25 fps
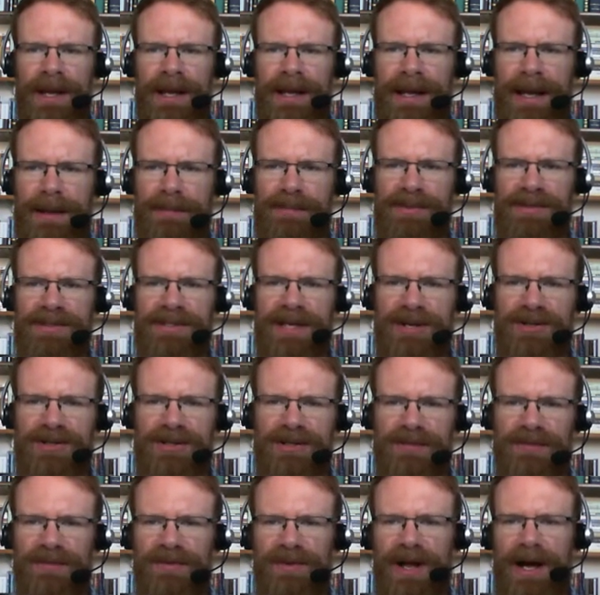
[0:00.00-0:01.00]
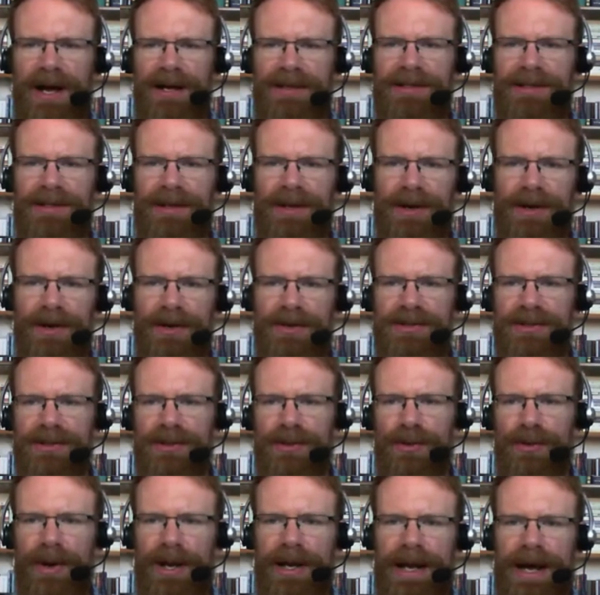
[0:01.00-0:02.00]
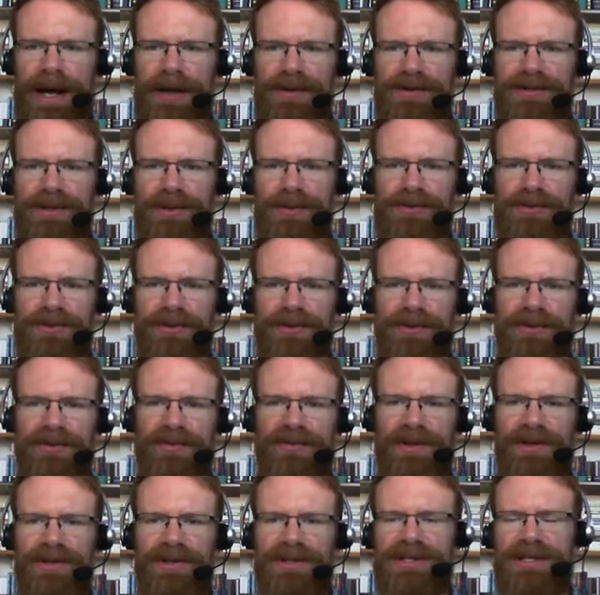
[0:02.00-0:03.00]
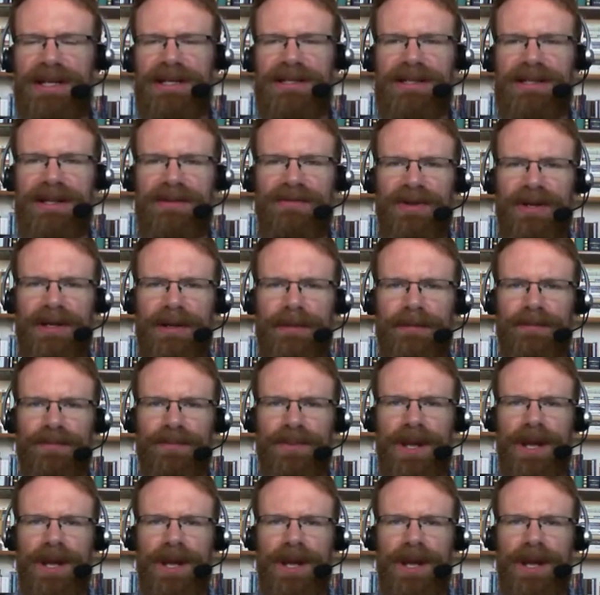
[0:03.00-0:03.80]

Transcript: He had possessions of flocks and herds and a great household, so that the Philistines envied him.